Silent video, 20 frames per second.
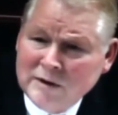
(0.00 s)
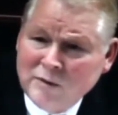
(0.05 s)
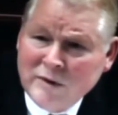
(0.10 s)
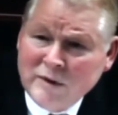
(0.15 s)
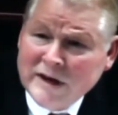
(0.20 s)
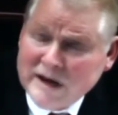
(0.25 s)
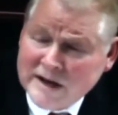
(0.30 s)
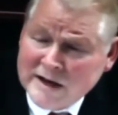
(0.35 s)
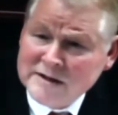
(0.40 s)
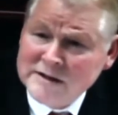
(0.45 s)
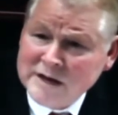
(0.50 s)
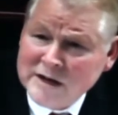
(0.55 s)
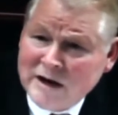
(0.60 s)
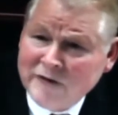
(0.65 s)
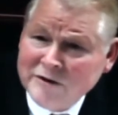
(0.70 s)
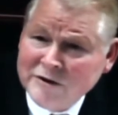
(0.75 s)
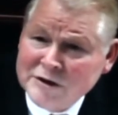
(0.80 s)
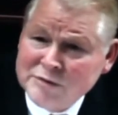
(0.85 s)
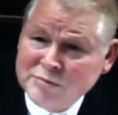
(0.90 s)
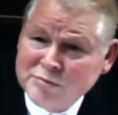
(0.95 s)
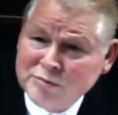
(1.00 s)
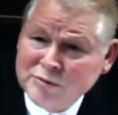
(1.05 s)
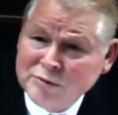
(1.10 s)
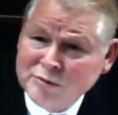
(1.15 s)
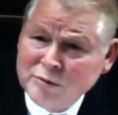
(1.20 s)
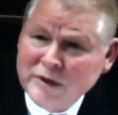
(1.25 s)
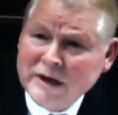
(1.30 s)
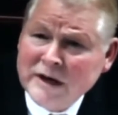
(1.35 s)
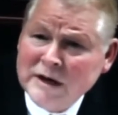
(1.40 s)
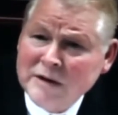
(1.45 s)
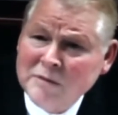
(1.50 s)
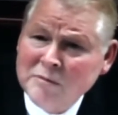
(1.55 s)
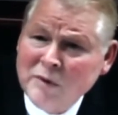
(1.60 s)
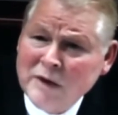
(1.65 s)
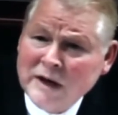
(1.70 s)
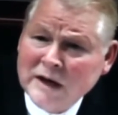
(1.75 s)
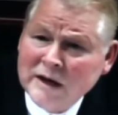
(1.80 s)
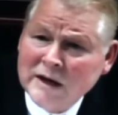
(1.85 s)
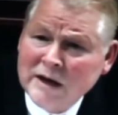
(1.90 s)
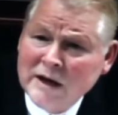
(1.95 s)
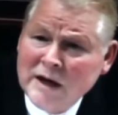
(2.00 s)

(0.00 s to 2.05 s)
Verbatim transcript: We can solve this. We can. We